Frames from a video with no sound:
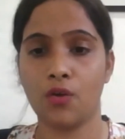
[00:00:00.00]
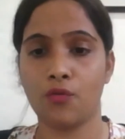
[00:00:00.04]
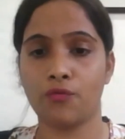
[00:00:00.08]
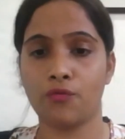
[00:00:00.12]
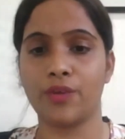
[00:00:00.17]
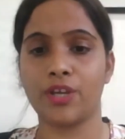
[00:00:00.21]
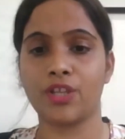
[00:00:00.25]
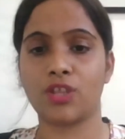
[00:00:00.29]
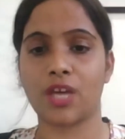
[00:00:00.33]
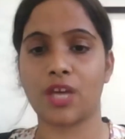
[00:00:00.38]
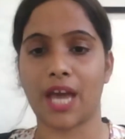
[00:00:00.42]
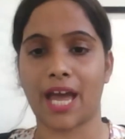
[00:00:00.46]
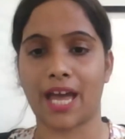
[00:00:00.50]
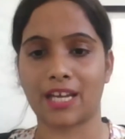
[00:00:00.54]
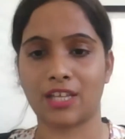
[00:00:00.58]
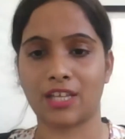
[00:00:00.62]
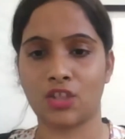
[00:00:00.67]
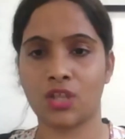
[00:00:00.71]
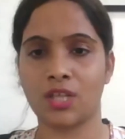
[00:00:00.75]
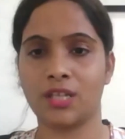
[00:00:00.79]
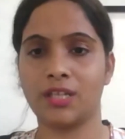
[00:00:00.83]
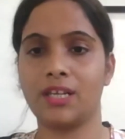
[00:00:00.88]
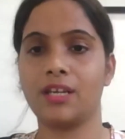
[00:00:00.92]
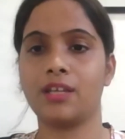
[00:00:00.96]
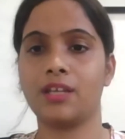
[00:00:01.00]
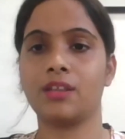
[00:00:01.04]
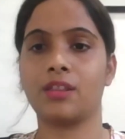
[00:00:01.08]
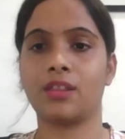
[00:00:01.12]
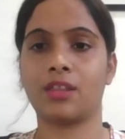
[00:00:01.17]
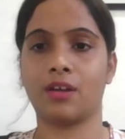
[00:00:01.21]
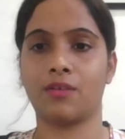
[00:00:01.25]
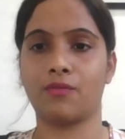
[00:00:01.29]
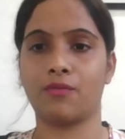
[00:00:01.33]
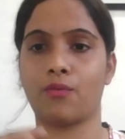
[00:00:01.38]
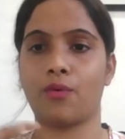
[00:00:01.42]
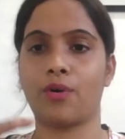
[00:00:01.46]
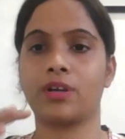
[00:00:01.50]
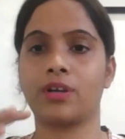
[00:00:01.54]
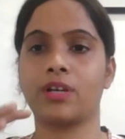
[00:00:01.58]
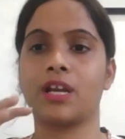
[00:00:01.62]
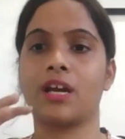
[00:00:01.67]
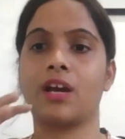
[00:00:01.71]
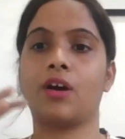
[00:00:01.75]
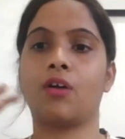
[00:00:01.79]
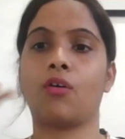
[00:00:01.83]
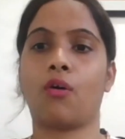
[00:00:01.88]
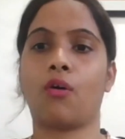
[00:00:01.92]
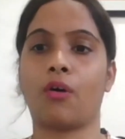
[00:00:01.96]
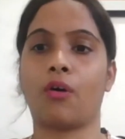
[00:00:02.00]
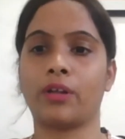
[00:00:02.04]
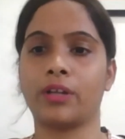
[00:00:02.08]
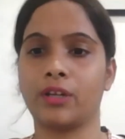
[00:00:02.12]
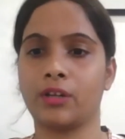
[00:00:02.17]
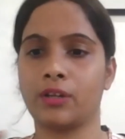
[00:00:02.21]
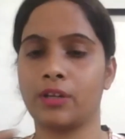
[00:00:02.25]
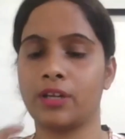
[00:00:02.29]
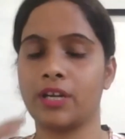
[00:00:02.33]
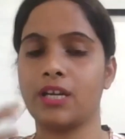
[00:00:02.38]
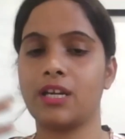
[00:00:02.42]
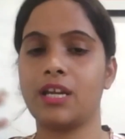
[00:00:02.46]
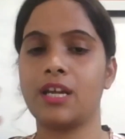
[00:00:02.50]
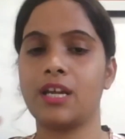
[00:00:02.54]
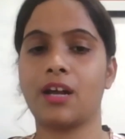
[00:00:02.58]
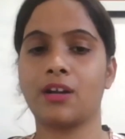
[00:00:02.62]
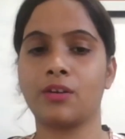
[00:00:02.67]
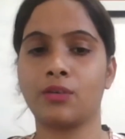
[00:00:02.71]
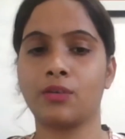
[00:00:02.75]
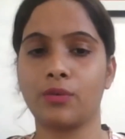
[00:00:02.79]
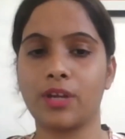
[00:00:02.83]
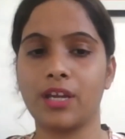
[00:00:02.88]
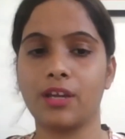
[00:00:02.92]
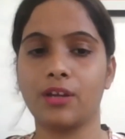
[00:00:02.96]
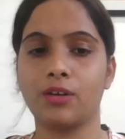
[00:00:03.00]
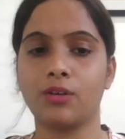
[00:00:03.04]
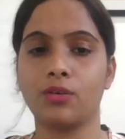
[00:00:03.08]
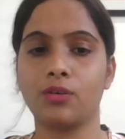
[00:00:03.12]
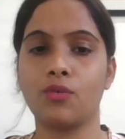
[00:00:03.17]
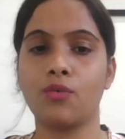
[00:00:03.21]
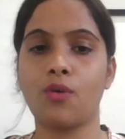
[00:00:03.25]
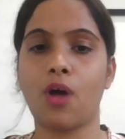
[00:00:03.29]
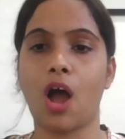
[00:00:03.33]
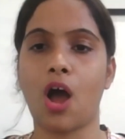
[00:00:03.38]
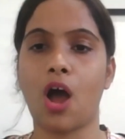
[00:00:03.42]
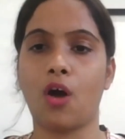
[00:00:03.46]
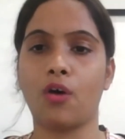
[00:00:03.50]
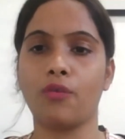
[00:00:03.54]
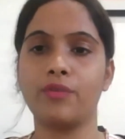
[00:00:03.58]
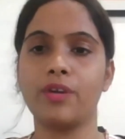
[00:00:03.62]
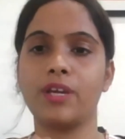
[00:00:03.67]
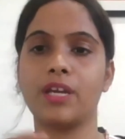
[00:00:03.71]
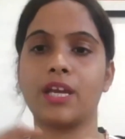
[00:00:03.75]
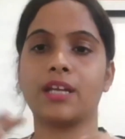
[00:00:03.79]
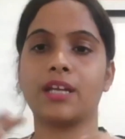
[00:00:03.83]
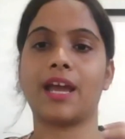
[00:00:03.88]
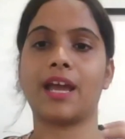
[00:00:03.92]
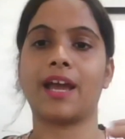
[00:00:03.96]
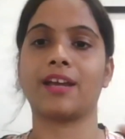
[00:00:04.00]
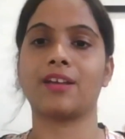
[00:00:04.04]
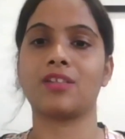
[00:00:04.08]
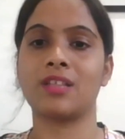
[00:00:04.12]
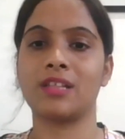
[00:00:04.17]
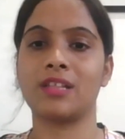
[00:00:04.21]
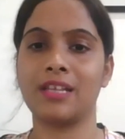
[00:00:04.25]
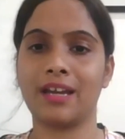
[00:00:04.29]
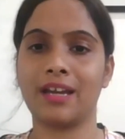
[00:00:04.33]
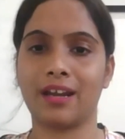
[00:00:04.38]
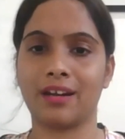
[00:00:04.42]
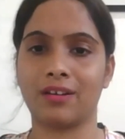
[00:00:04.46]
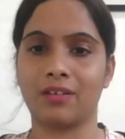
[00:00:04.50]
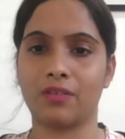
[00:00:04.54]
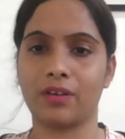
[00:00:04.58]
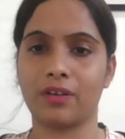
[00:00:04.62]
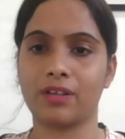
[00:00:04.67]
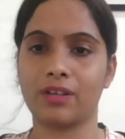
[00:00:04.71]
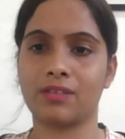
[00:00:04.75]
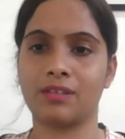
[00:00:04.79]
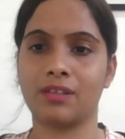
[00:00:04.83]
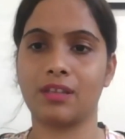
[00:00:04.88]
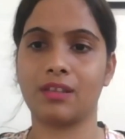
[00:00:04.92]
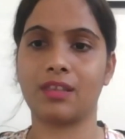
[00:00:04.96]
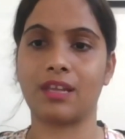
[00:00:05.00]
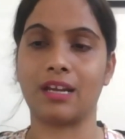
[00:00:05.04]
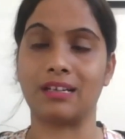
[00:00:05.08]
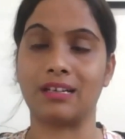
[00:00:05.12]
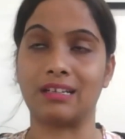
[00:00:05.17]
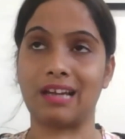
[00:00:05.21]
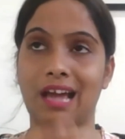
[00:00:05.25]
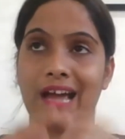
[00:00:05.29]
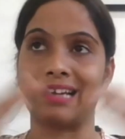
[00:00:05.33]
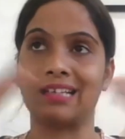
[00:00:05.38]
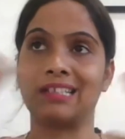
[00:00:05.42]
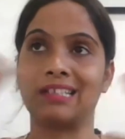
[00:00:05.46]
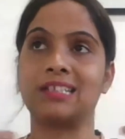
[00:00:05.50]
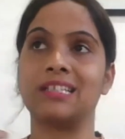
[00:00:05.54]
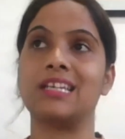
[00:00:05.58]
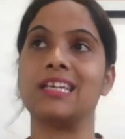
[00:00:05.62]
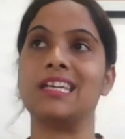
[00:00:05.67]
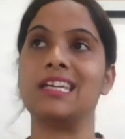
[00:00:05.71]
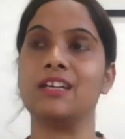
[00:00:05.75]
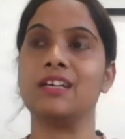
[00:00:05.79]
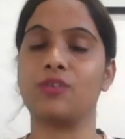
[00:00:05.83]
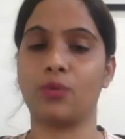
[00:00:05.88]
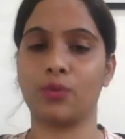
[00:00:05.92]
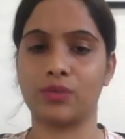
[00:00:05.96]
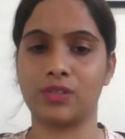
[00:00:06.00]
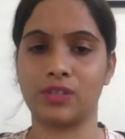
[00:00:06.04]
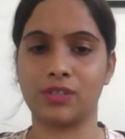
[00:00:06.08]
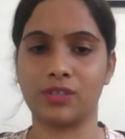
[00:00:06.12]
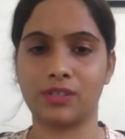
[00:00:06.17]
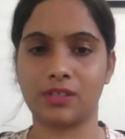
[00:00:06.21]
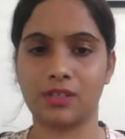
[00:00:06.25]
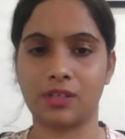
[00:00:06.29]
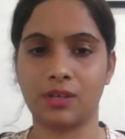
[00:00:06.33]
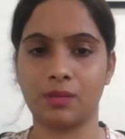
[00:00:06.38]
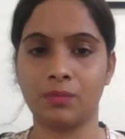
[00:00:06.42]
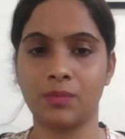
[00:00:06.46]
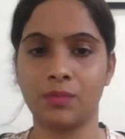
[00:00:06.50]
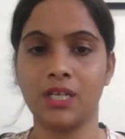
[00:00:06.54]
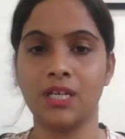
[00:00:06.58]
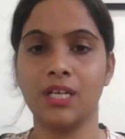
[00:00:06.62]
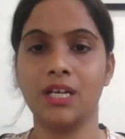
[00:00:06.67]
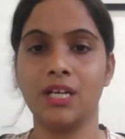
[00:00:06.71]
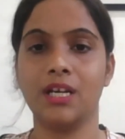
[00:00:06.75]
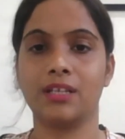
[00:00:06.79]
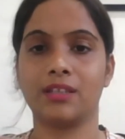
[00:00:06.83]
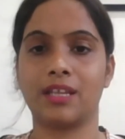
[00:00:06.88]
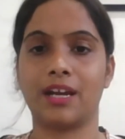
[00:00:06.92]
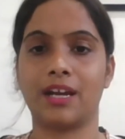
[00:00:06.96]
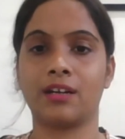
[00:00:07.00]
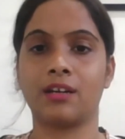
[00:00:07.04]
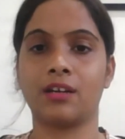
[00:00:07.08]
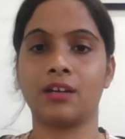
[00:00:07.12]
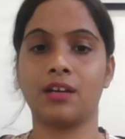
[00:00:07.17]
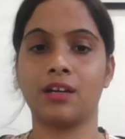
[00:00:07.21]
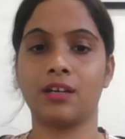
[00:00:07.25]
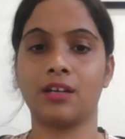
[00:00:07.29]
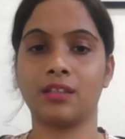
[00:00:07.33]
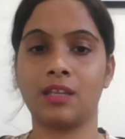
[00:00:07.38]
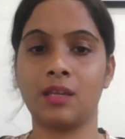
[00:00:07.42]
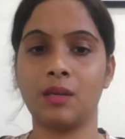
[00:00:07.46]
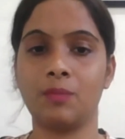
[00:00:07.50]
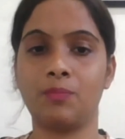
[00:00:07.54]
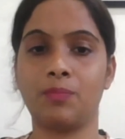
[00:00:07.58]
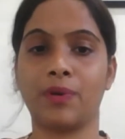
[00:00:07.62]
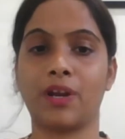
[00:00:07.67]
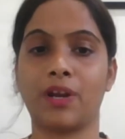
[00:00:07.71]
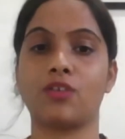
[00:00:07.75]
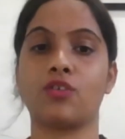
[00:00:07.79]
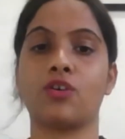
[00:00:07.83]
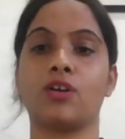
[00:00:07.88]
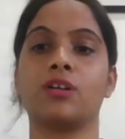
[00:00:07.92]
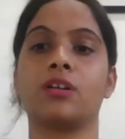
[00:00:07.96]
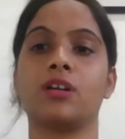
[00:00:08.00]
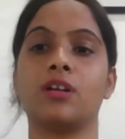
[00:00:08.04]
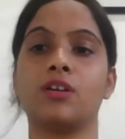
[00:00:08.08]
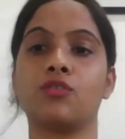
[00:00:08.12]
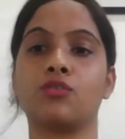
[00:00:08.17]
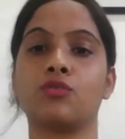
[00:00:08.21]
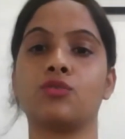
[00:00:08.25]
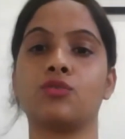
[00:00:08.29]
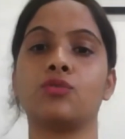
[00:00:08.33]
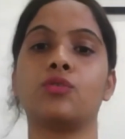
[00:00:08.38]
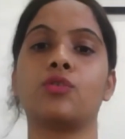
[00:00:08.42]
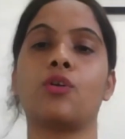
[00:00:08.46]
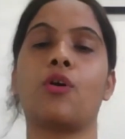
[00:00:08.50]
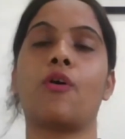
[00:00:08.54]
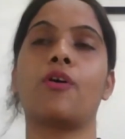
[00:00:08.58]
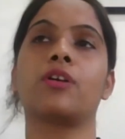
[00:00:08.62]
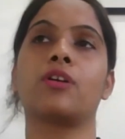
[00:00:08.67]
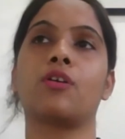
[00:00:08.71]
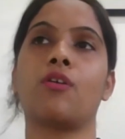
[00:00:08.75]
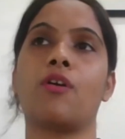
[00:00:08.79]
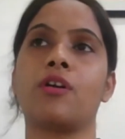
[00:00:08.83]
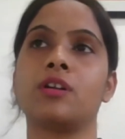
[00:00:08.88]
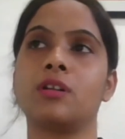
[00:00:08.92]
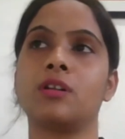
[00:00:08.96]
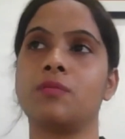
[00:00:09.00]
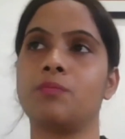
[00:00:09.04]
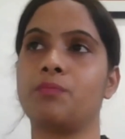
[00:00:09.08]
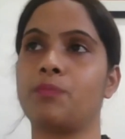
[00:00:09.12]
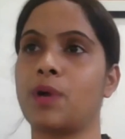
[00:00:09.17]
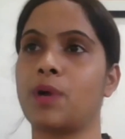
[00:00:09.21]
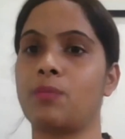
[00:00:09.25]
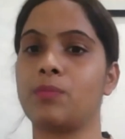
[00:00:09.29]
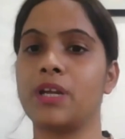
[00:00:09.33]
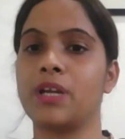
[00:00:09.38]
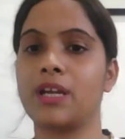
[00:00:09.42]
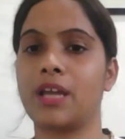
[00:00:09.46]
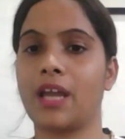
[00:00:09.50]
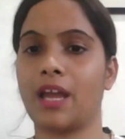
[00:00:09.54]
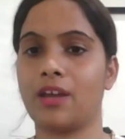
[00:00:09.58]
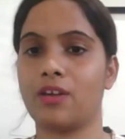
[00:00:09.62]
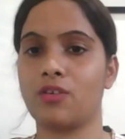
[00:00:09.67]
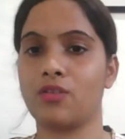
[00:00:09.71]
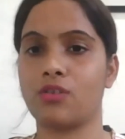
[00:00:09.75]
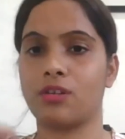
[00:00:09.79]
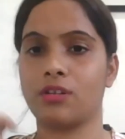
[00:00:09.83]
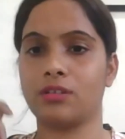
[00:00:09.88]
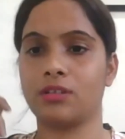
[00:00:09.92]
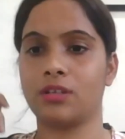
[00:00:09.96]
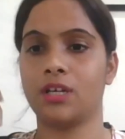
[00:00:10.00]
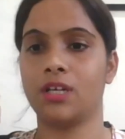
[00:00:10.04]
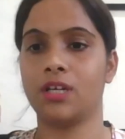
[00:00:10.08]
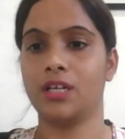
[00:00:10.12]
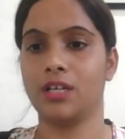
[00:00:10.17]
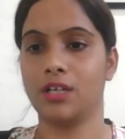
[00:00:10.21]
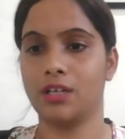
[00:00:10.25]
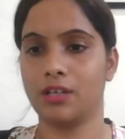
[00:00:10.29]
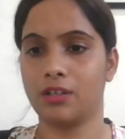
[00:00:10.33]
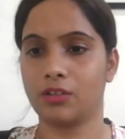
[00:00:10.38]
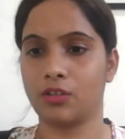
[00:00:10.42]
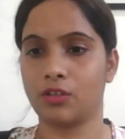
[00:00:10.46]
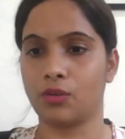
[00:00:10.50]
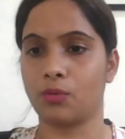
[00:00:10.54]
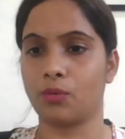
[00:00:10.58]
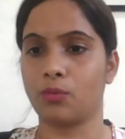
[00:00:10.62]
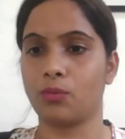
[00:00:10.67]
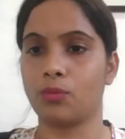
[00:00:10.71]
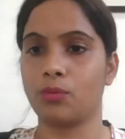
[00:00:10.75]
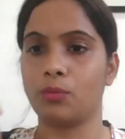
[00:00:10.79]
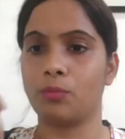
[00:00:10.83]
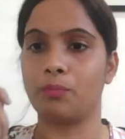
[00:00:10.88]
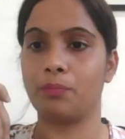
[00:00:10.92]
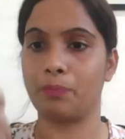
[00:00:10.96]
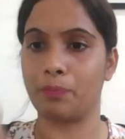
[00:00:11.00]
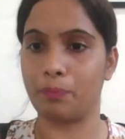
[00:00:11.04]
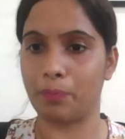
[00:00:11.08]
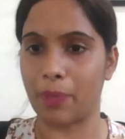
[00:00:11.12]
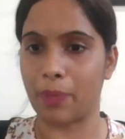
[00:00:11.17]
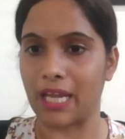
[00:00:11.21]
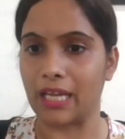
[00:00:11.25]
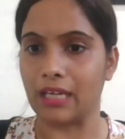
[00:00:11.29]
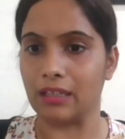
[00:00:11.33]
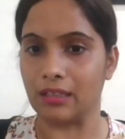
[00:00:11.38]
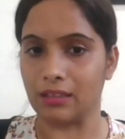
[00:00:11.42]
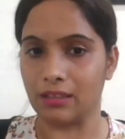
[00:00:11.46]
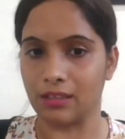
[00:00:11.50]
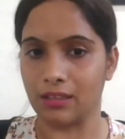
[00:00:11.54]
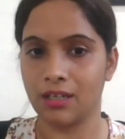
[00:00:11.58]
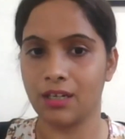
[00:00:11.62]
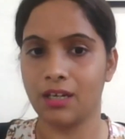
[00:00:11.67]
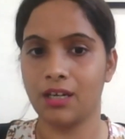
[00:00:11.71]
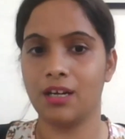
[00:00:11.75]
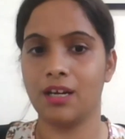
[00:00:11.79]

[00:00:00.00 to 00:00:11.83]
which actually somewhat already are looking into how we can actually address this entire ecosystem, that the pressure is not on publication through paying.